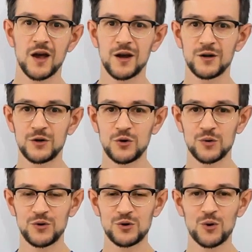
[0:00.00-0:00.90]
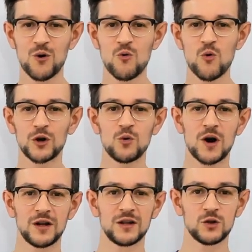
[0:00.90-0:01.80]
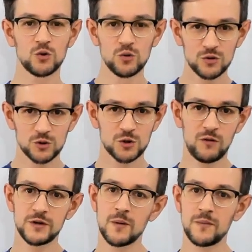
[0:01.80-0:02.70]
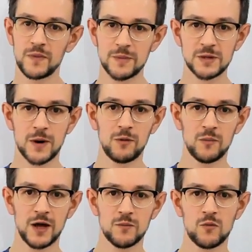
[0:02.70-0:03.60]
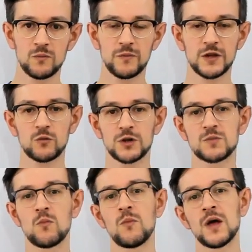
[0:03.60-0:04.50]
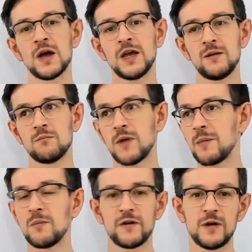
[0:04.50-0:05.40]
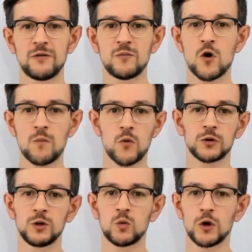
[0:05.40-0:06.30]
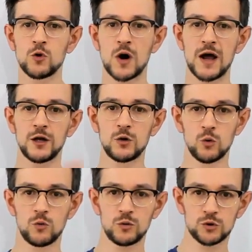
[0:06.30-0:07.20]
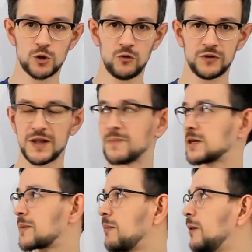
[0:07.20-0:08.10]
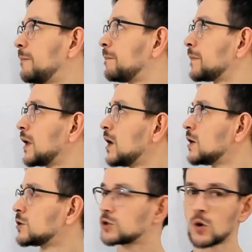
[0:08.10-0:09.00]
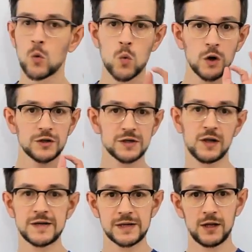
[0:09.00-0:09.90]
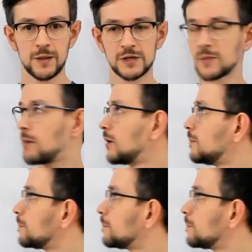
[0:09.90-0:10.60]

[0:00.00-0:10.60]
and you know what you can do to solve the knapsack problem, and that what's maybe even more important, what you can do to solve the knapsack problem. So what is a classical knapsack problem?